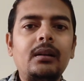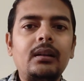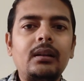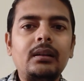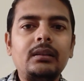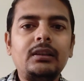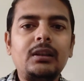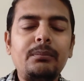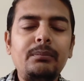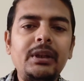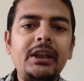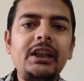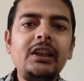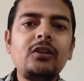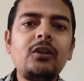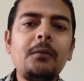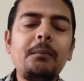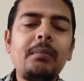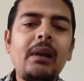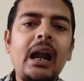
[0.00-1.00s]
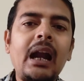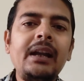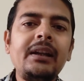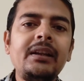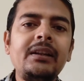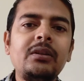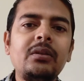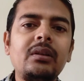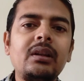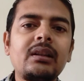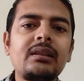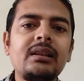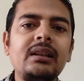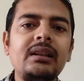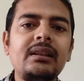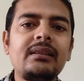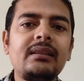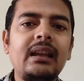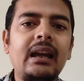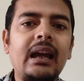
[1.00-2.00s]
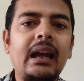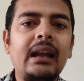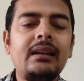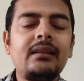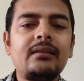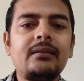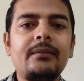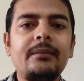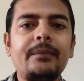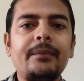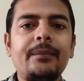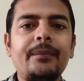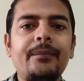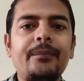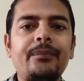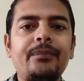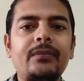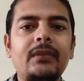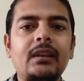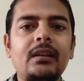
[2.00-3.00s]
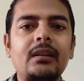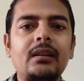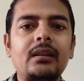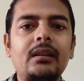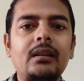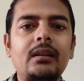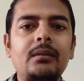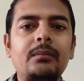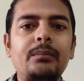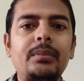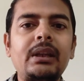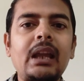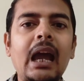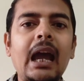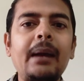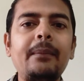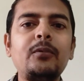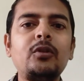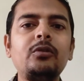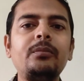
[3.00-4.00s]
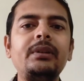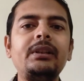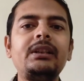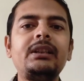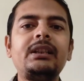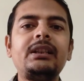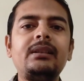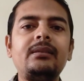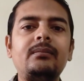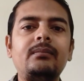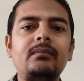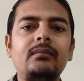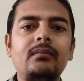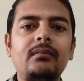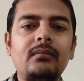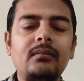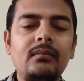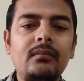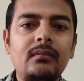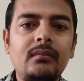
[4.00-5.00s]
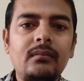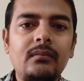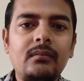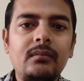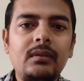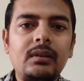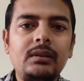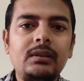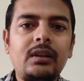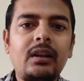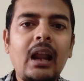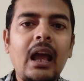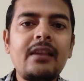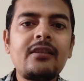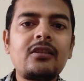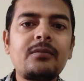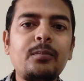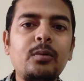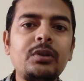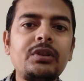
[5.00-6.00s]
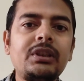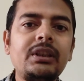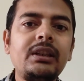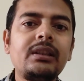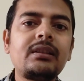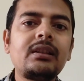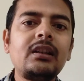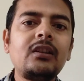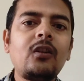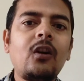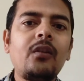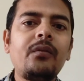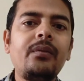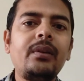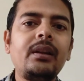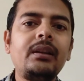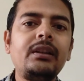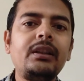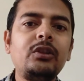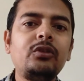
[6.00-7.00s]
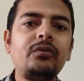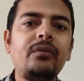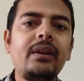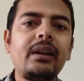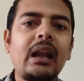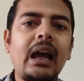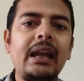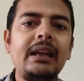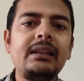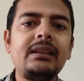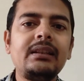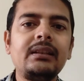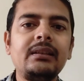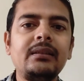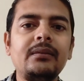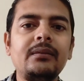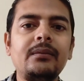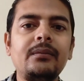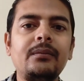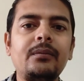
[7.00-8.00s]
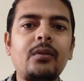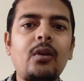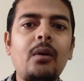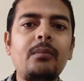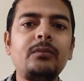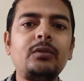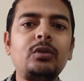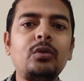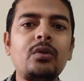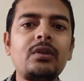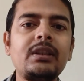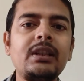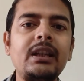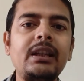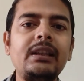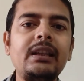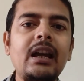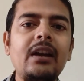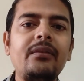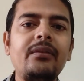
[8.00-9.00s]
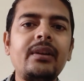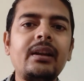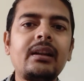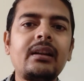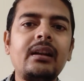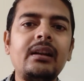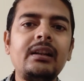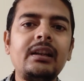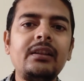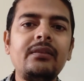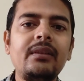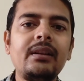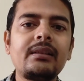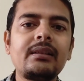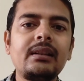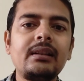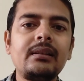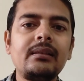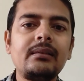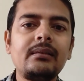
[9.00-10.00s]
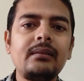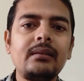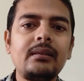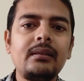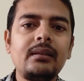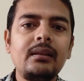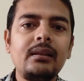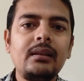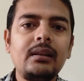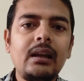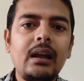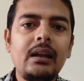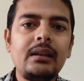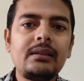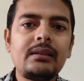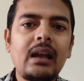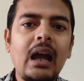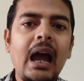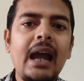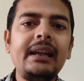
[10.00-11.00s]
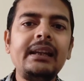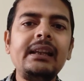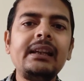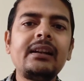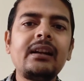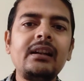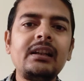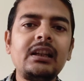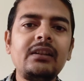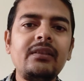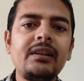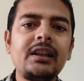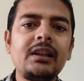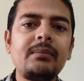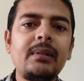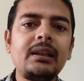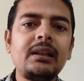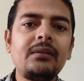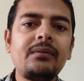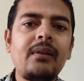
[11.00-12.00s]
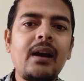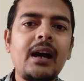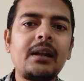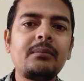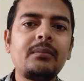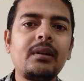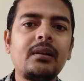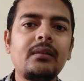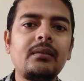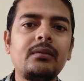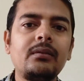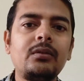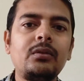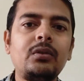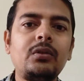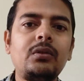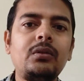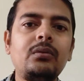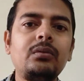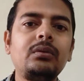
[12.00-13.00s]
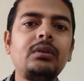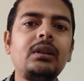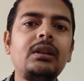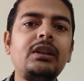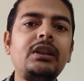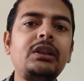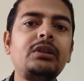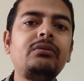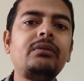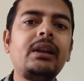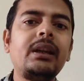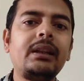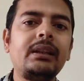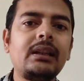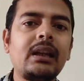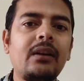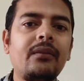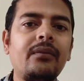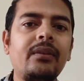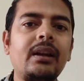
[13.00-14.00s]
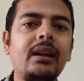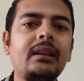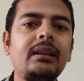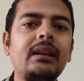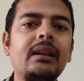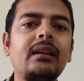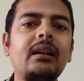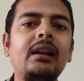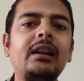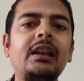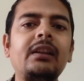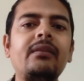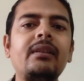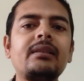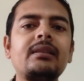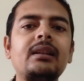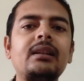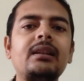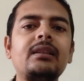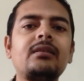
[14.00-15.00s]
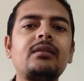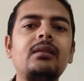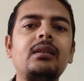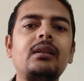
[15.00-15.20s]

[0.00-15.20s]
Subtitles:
The meaning of plant introduction is that we have to be transposition of a new variety from those area where cultivation is highly cultivated by the farmer to the new area where their cultivation is